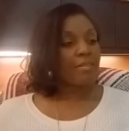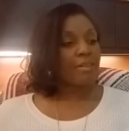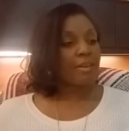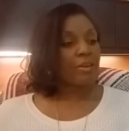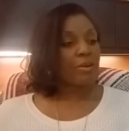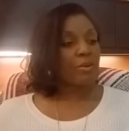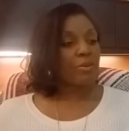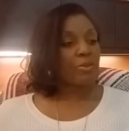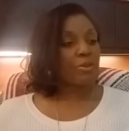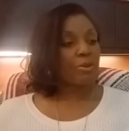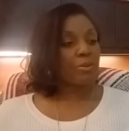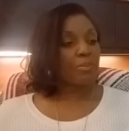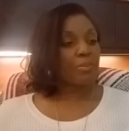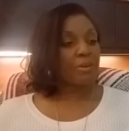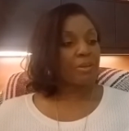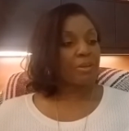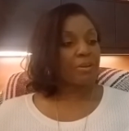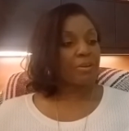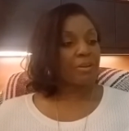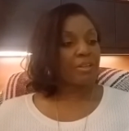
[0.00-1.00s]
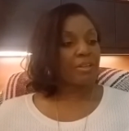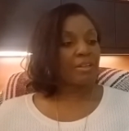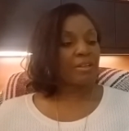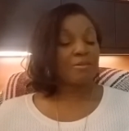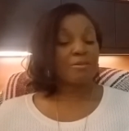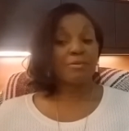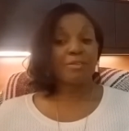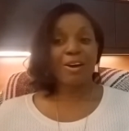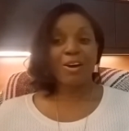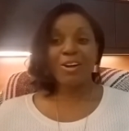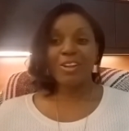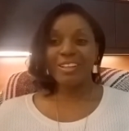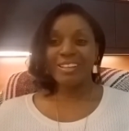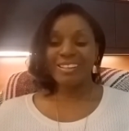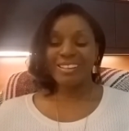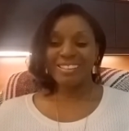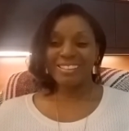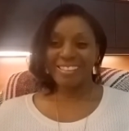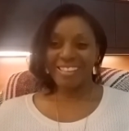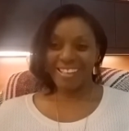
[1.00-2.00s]
They go through a period of falling
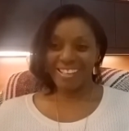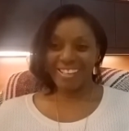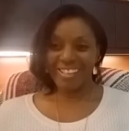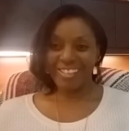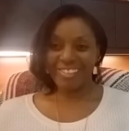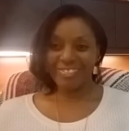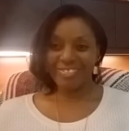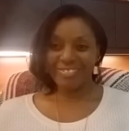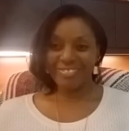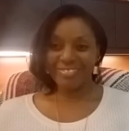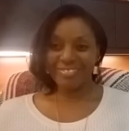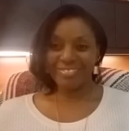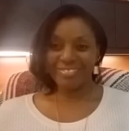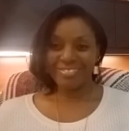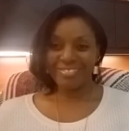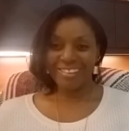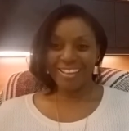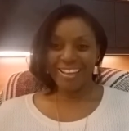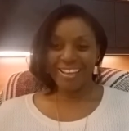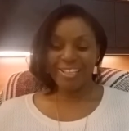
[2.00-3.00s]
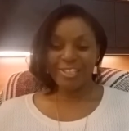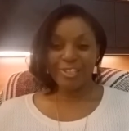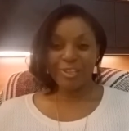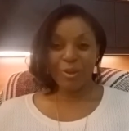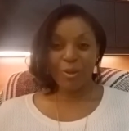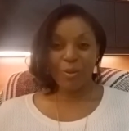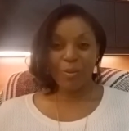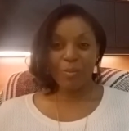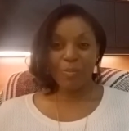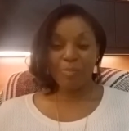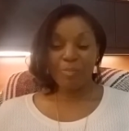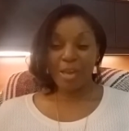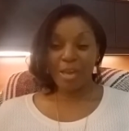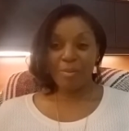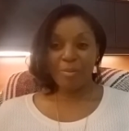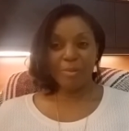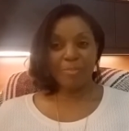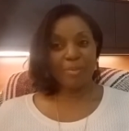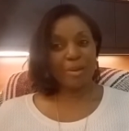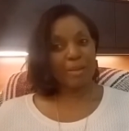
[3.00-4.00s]
in love. So
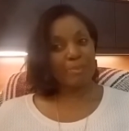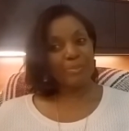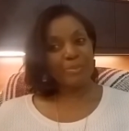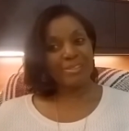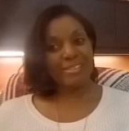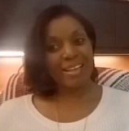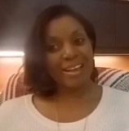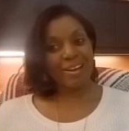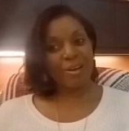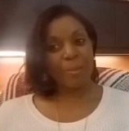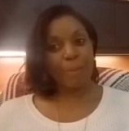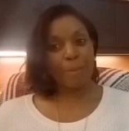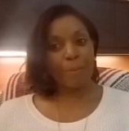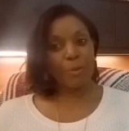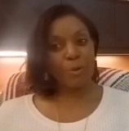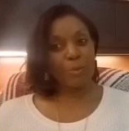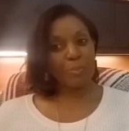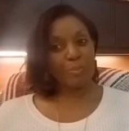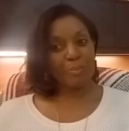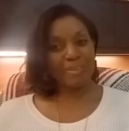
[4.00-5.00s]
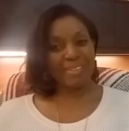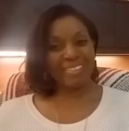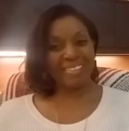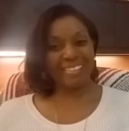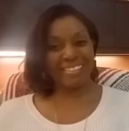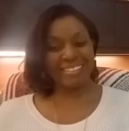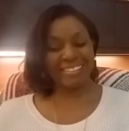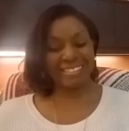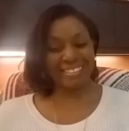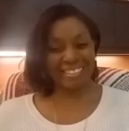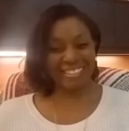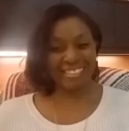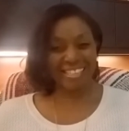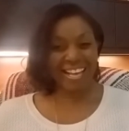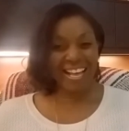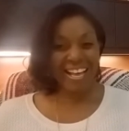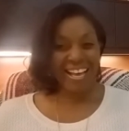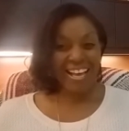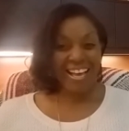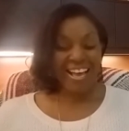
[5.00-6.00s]
baby pops out, boop,
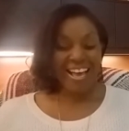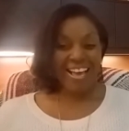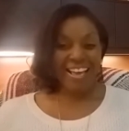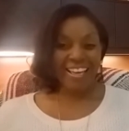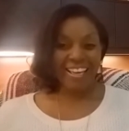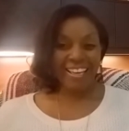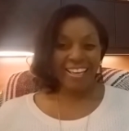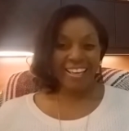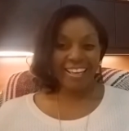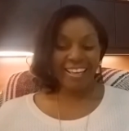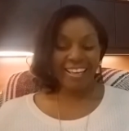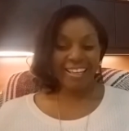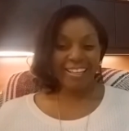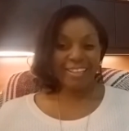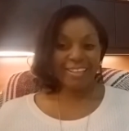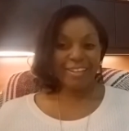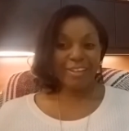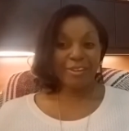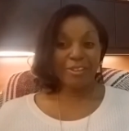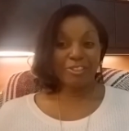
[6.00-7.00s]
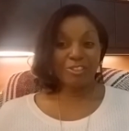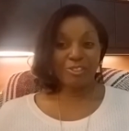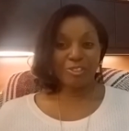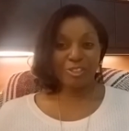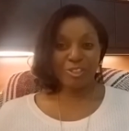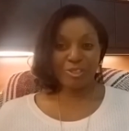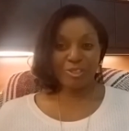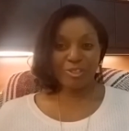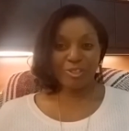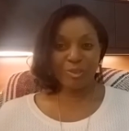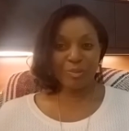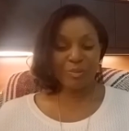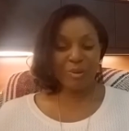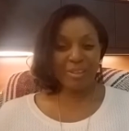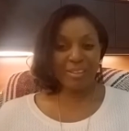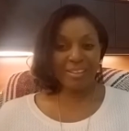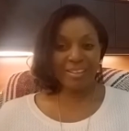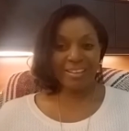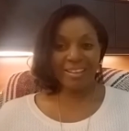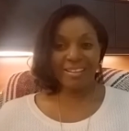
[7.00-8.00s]
and they're introduced to
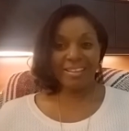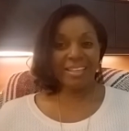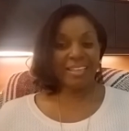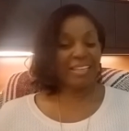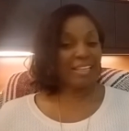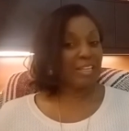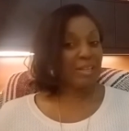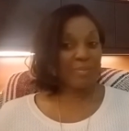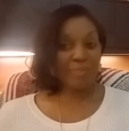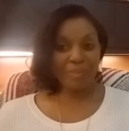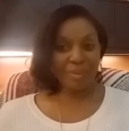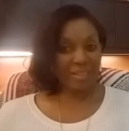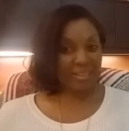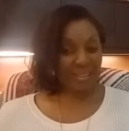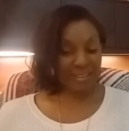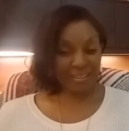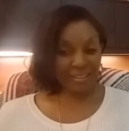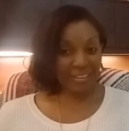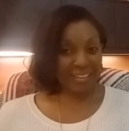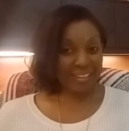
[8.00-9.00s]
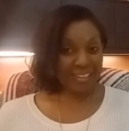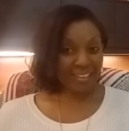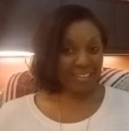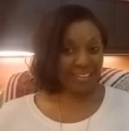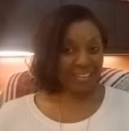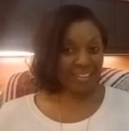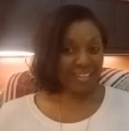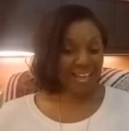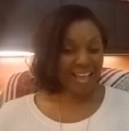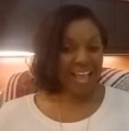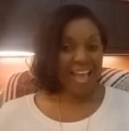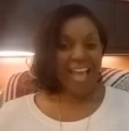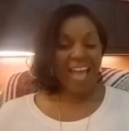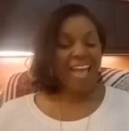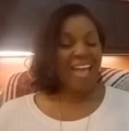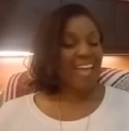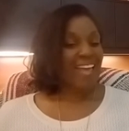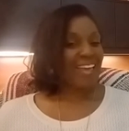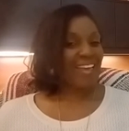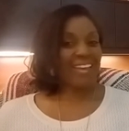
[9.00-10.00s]
one another immediately,
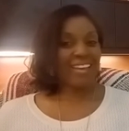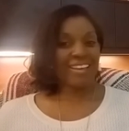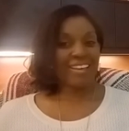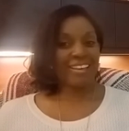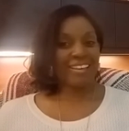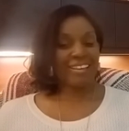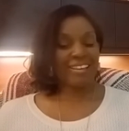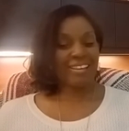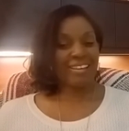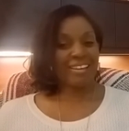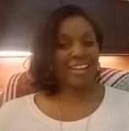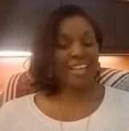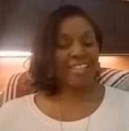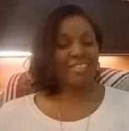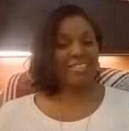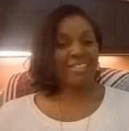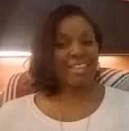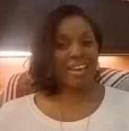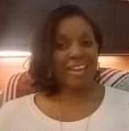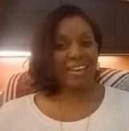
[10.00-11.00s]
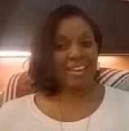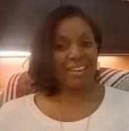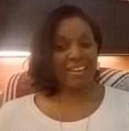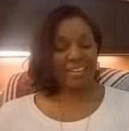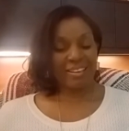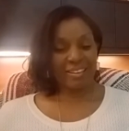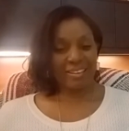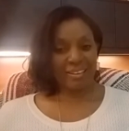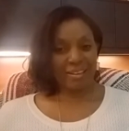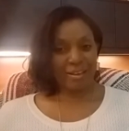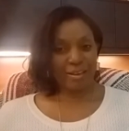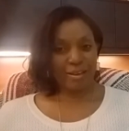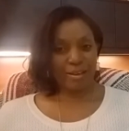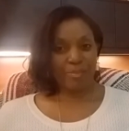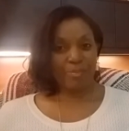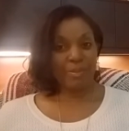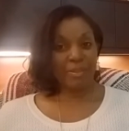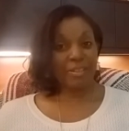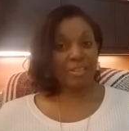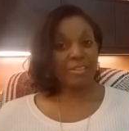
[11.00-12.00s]
and they
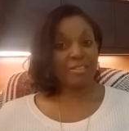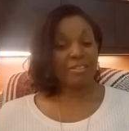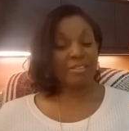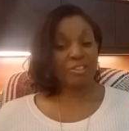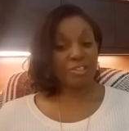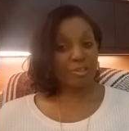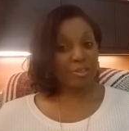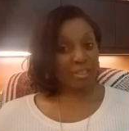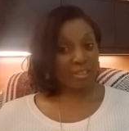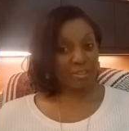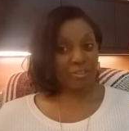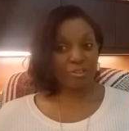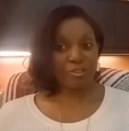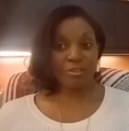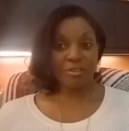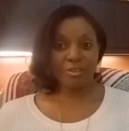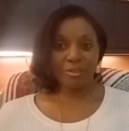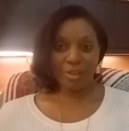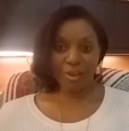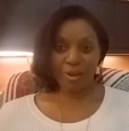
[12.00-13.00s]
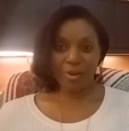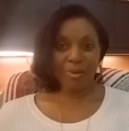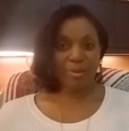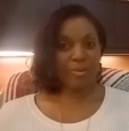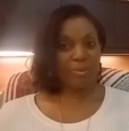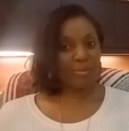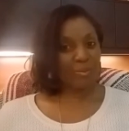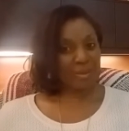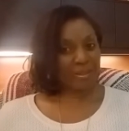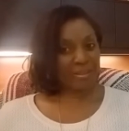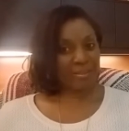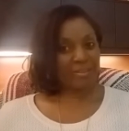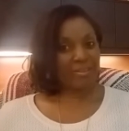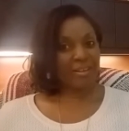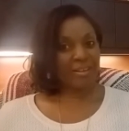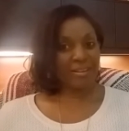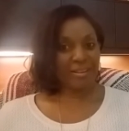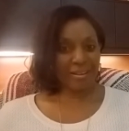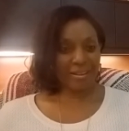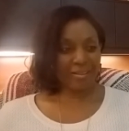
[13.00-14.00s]
begin to get to know one
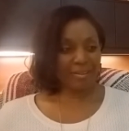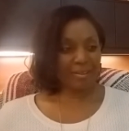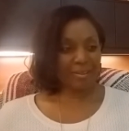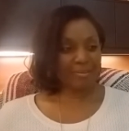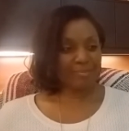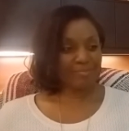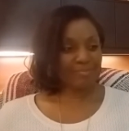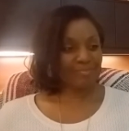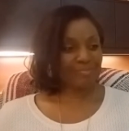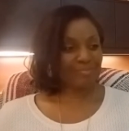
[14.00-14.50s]
another.